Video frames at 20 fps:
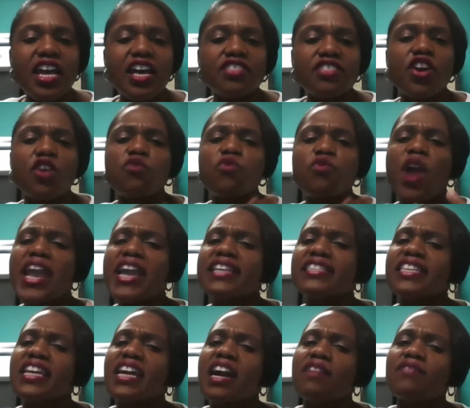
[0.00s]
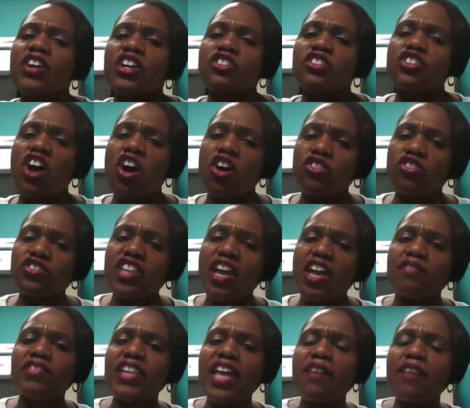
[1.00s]
The raising of our daughters
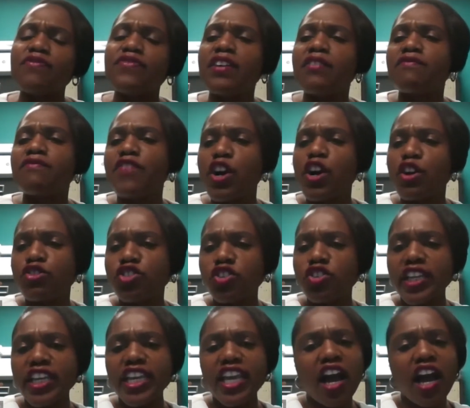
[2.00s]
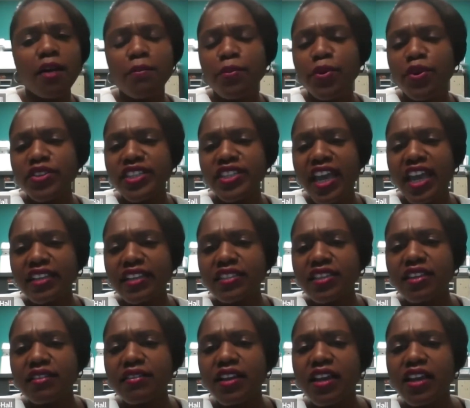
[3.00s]
have left them virtually
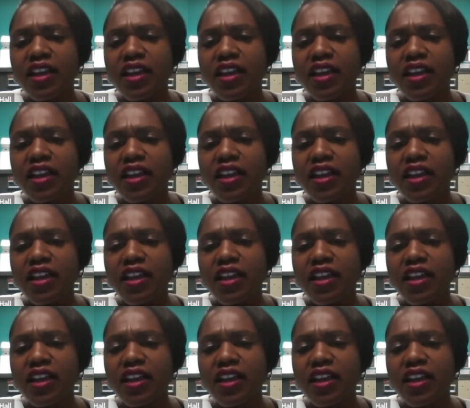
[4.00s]
unprotected.